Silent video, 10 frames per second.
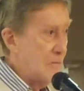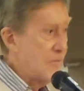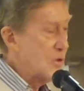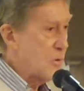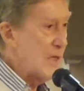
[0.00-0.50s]

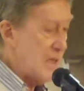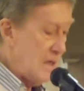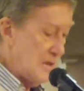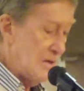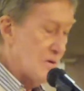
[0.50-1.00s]
For
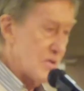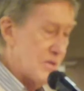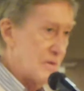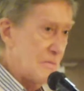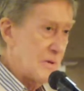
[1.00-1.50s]
28 years.
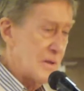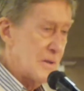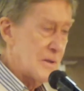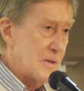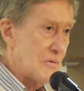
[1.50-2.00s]

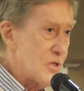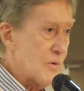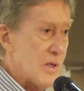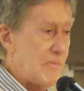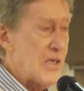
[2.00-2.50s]
Those
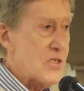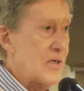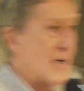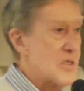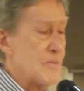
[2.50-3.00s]
were the best
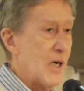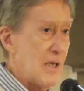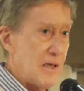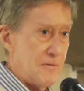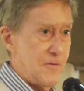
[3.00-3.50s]
times of my
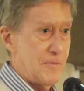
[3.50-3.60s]
life.